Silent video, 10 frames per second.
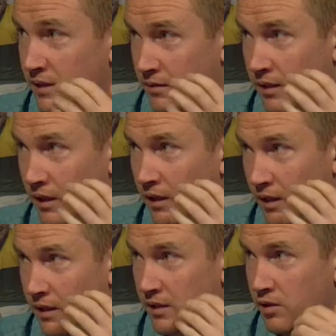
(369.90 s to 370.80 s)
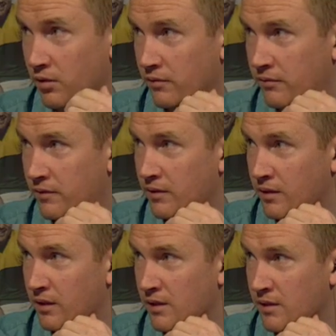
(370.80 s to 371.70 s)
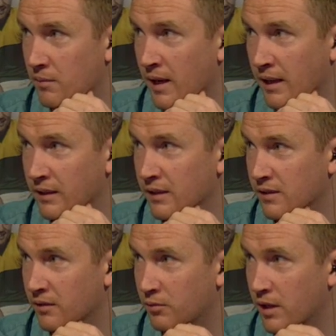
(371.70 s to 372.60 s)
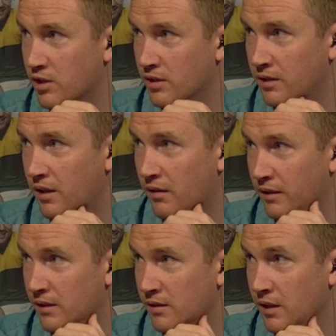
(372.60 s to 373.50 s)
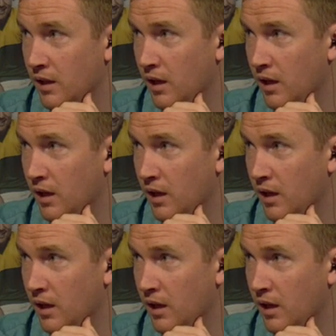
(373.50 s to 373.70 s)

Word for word: everything else. Yeah, sort of he's the man and he's unquestioned there, and he's yeah.